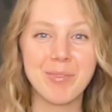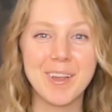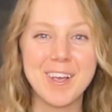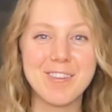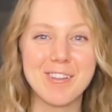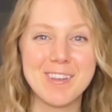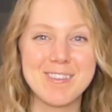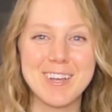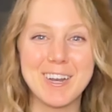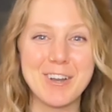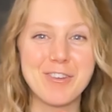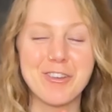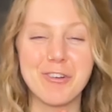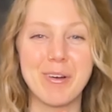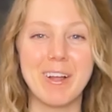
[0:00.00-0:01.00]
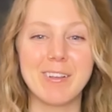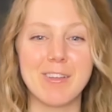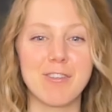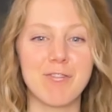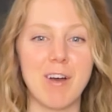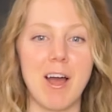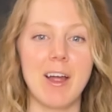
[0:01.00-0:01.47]
So let's get into it. Let's
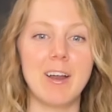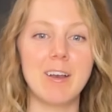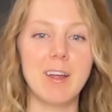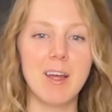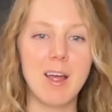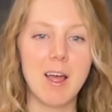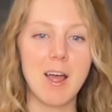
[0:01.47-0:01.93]
find